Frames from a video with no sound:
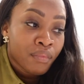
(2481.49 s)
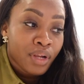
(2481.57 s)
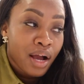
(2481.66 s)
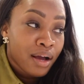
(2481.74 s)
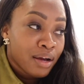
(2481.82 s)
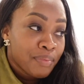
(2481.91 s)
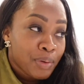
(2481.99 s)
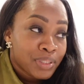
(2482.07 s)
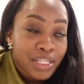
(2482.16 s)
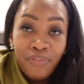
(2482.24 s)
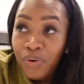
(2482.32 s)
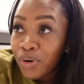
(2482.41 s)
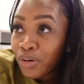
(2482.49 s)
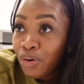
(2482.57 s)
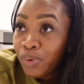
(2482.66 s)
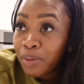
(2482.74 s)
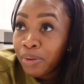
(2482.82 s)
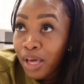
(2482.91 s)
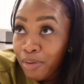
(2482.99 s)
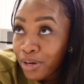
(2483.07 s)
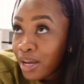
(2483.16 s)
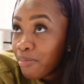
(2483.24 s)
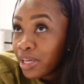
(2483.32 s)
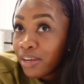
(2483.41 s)
There was stuff going on with a plumber
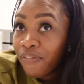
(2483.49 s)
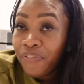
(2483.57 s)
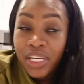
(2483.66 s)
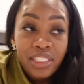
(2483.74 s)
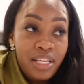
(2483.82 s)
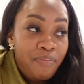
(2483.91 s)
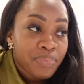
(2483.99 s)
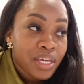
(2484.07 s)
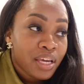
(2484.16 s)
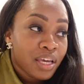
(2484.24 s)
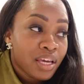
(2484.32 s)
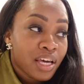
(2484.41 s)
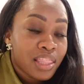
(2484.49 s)
coming to fix something.